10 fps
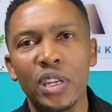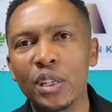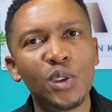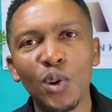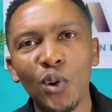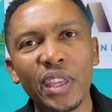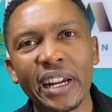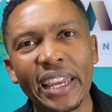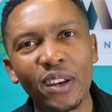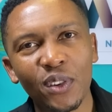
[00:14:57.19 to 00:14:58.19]
to know the
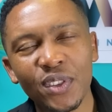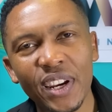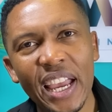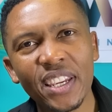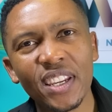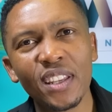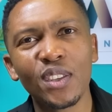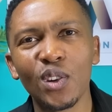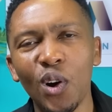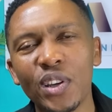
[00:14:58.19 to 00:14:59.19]
redox reactions,
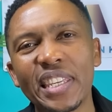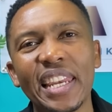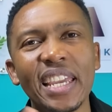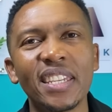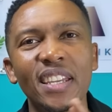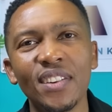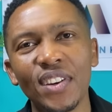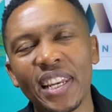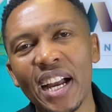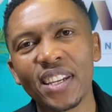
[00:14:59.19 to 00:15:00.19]
oxidation,
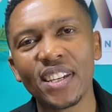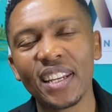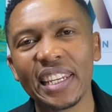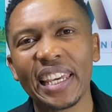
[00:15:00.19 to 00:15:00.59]
reduction,